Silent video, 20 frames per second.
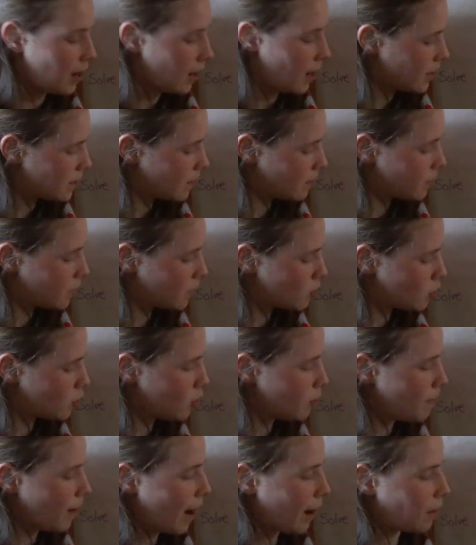is if the
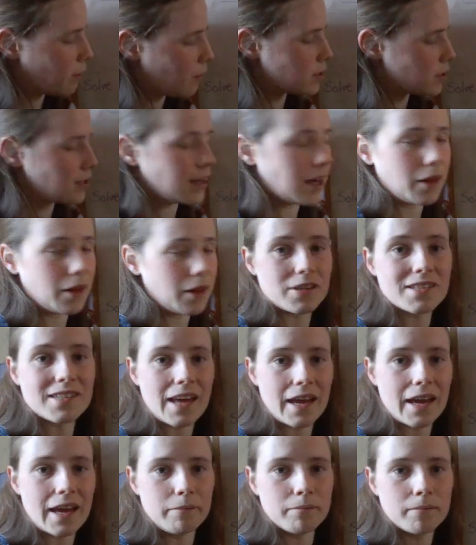two powers are now the
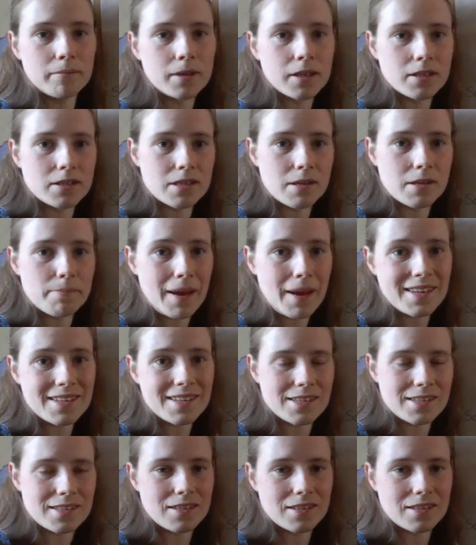same, because the
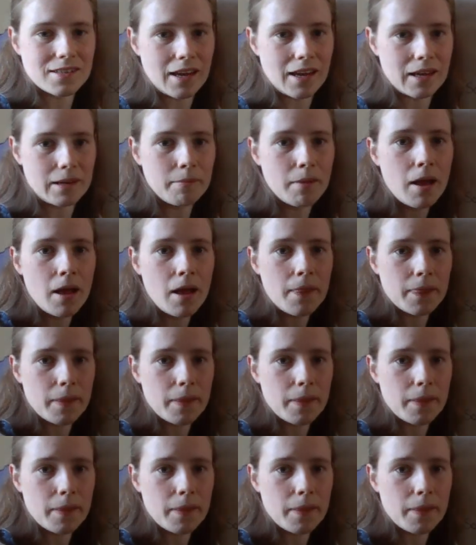base is the same,